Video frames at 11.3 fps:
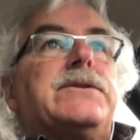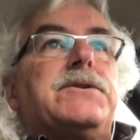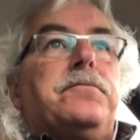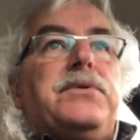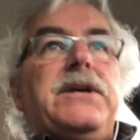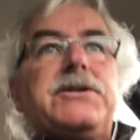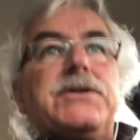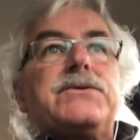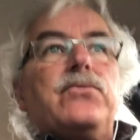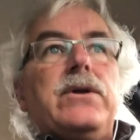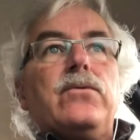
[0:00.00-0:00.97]
So
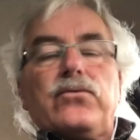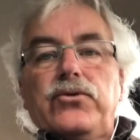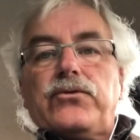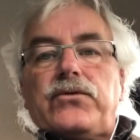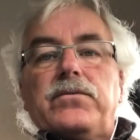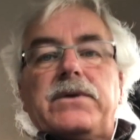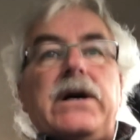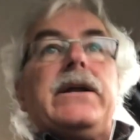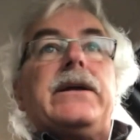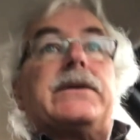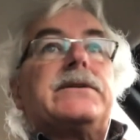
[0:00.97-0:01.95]
peaches will root from
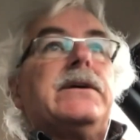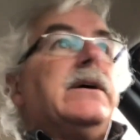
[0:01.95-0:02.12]
cuttings.